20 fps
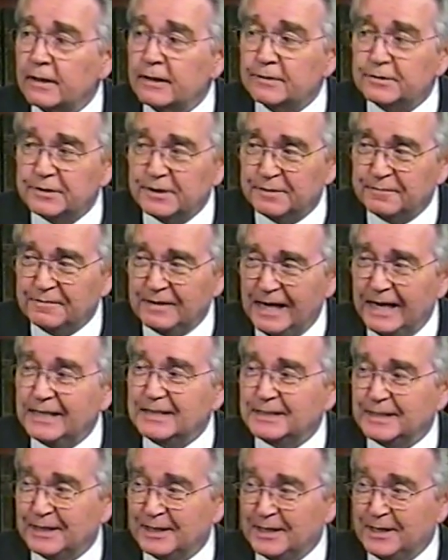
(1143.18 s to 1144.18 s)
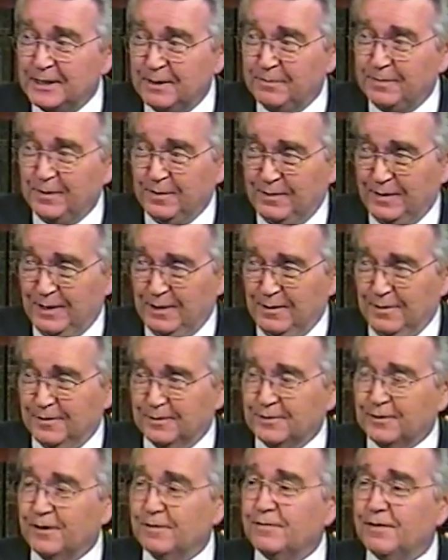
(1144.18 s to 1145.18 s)
instead of Isaac yes. upon the
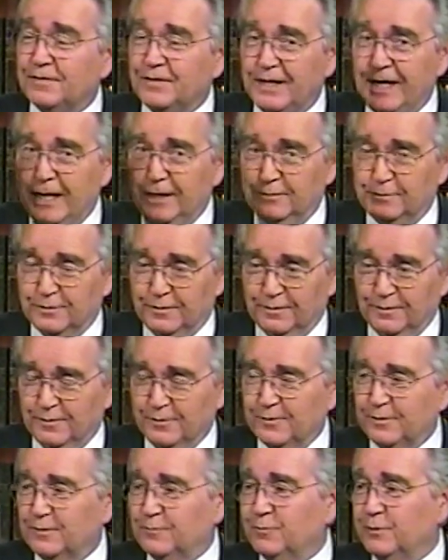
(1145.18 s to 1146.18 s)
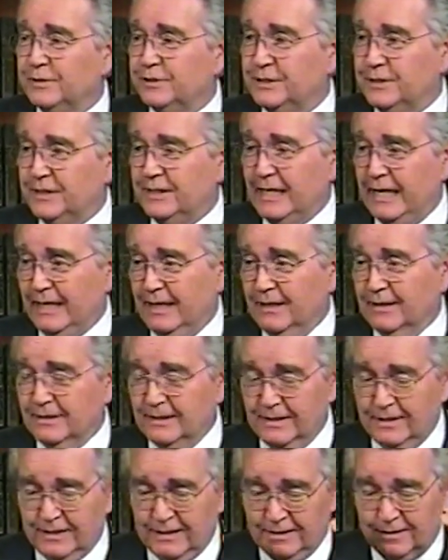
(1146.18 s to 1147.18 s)
altar, and that the angel of the Lord withsta-
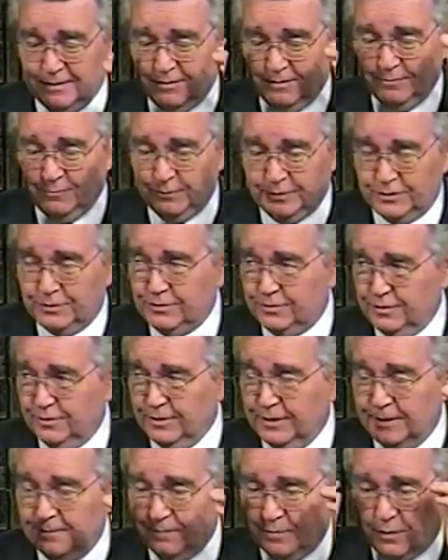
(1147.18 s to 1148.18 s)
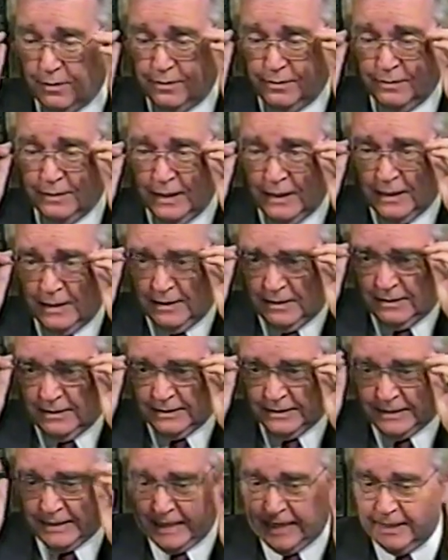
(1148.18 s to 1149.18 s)
uh, withstood him or uh, mm-hmm. uh,
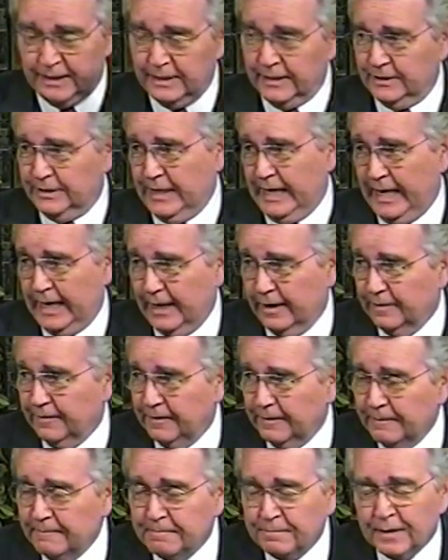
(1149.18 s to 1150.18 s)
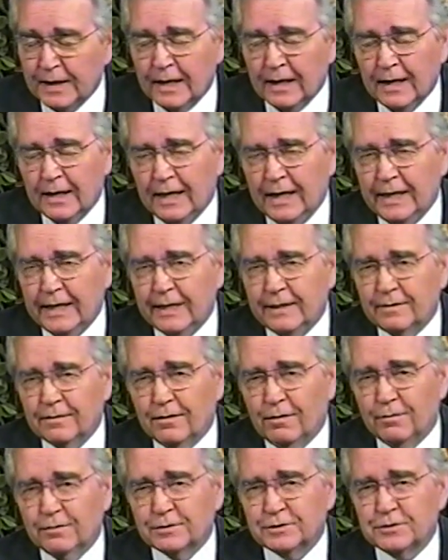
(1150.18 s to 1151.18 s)
stayed his hand. And
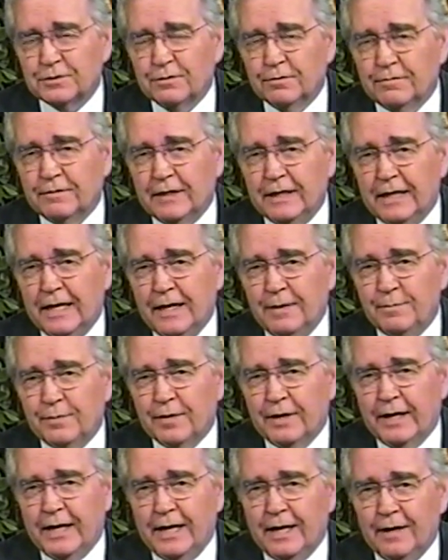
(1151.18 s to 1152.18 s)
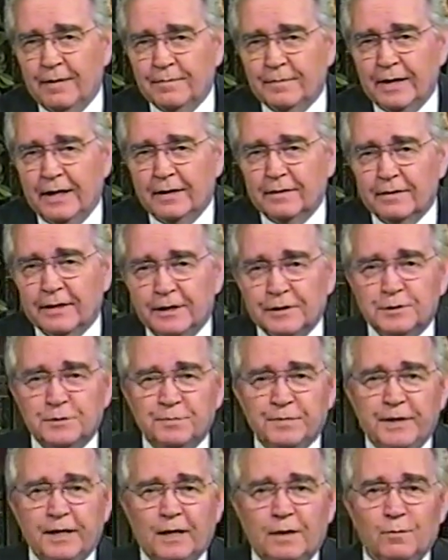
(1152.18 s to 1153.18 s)
also that Abraham and
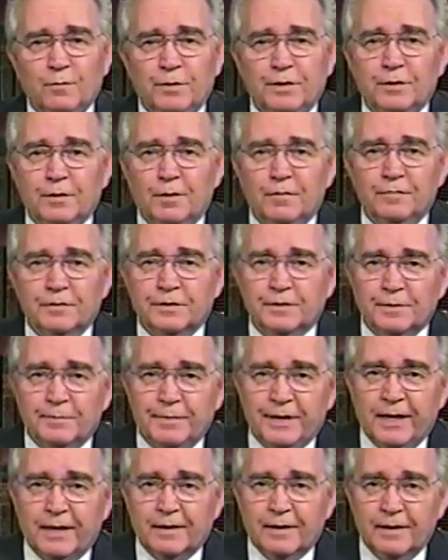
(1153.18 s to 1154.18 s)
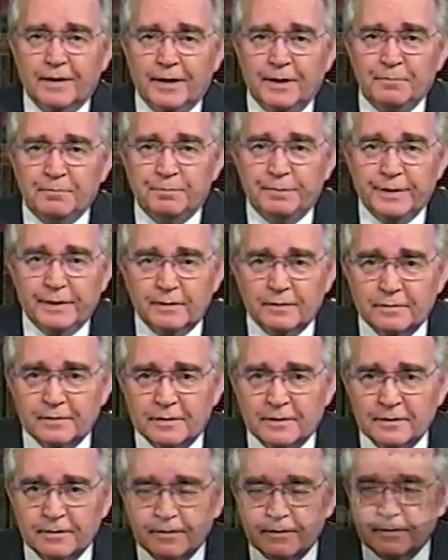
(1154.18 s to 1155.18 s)
Ishmael went over to Mecca and built